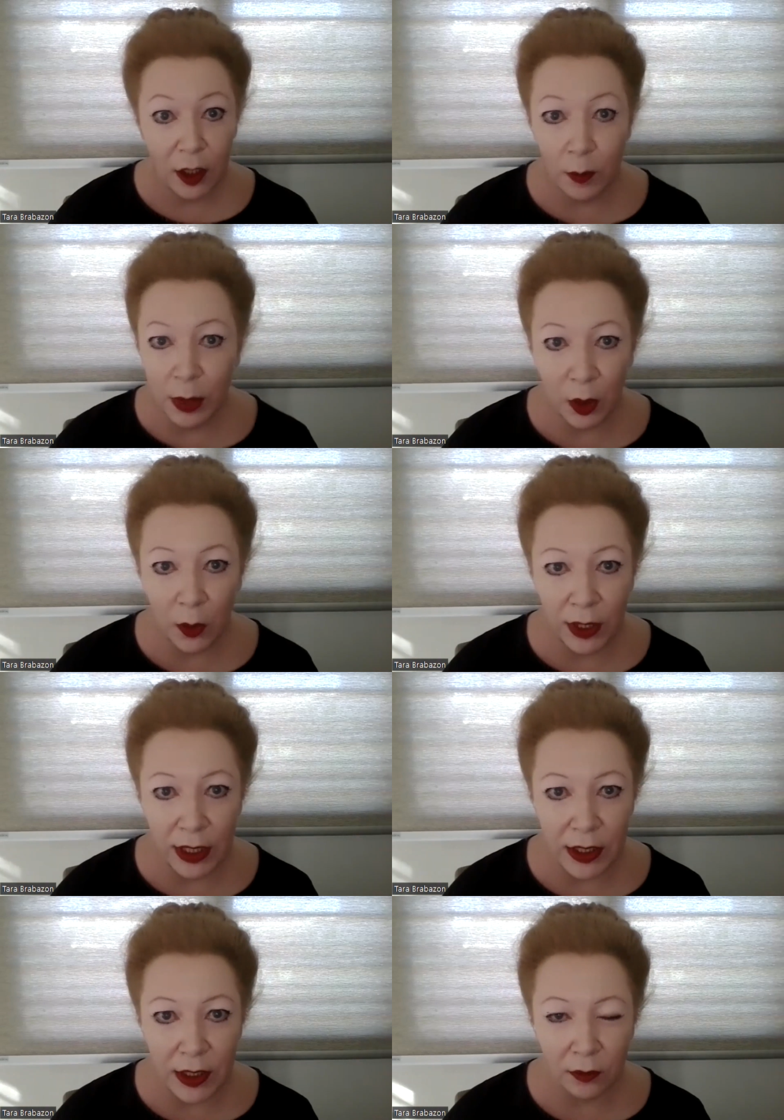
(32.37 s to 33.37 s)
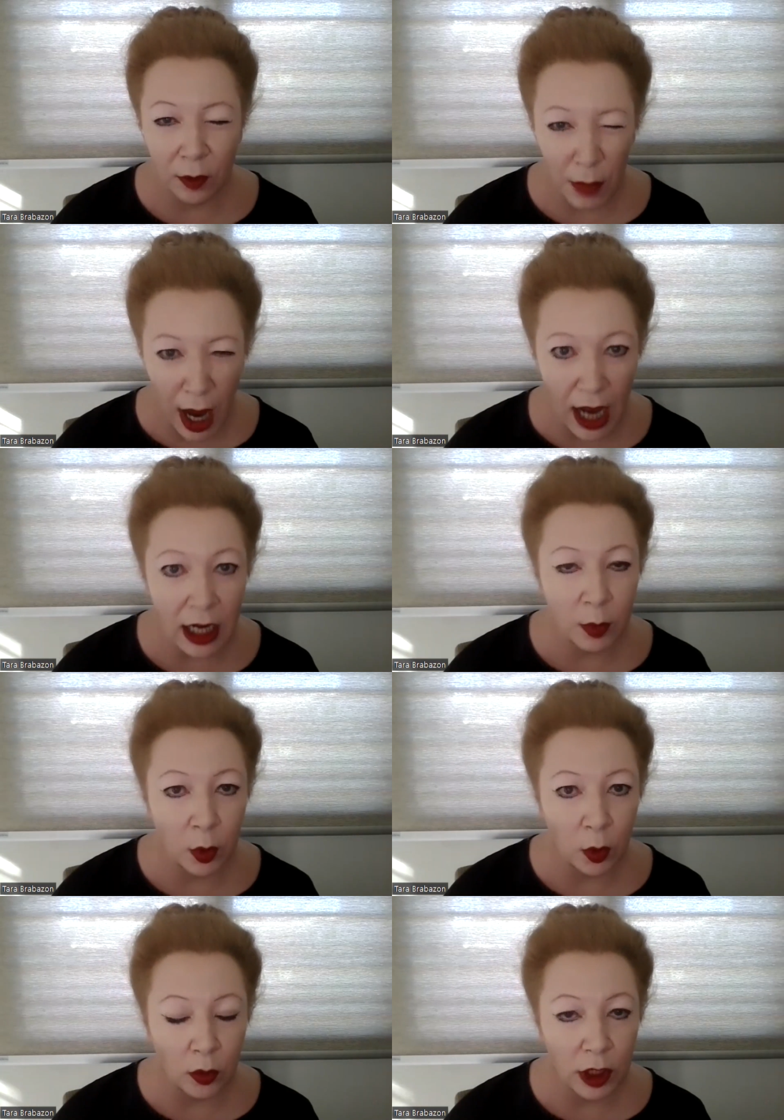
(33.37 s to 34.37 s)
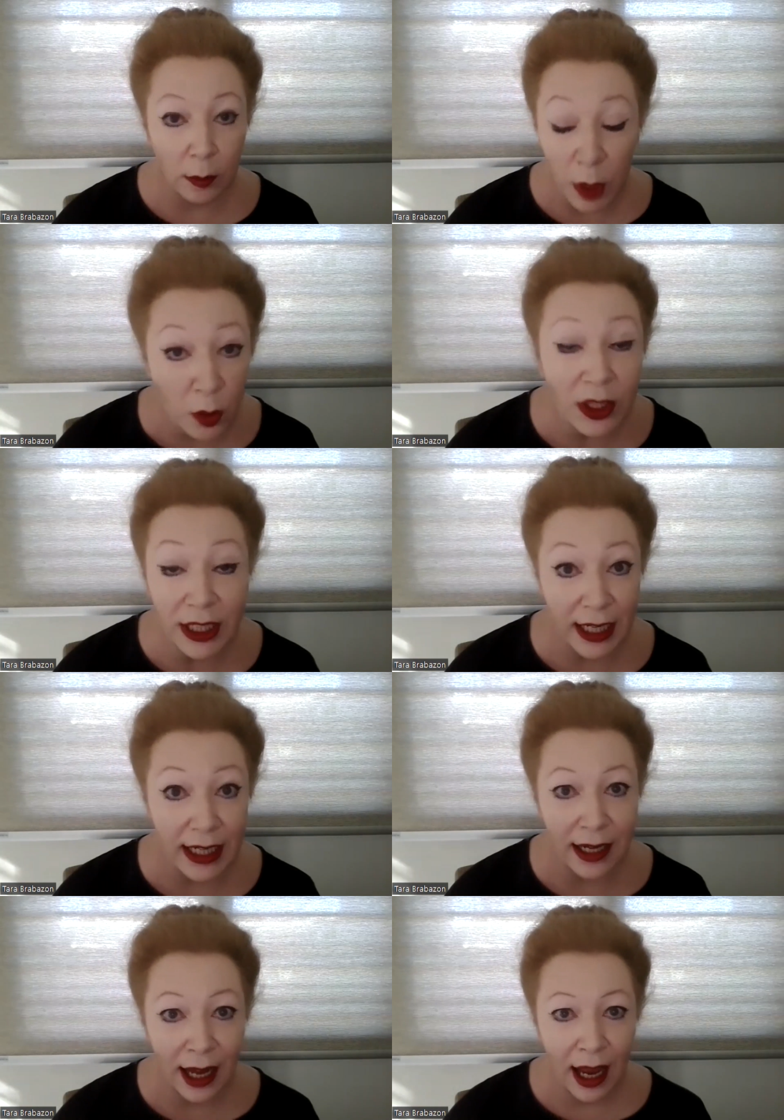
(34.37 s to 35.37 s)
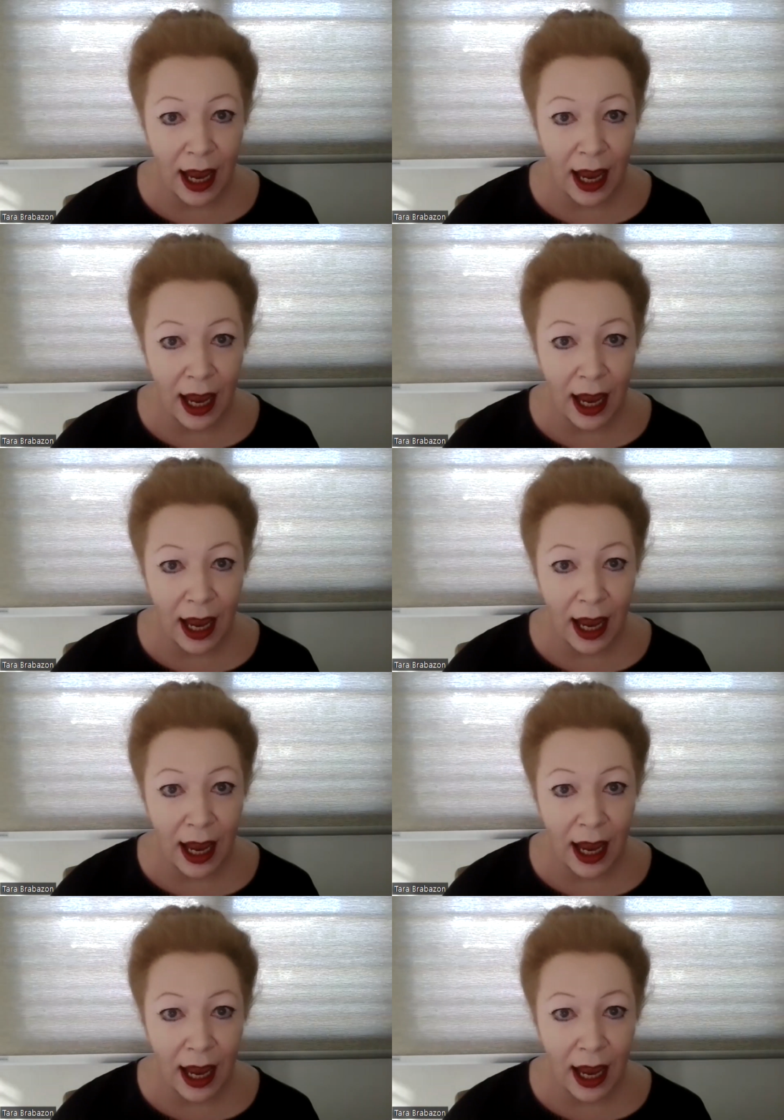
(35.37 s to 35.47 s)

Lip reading: to build this remarkable community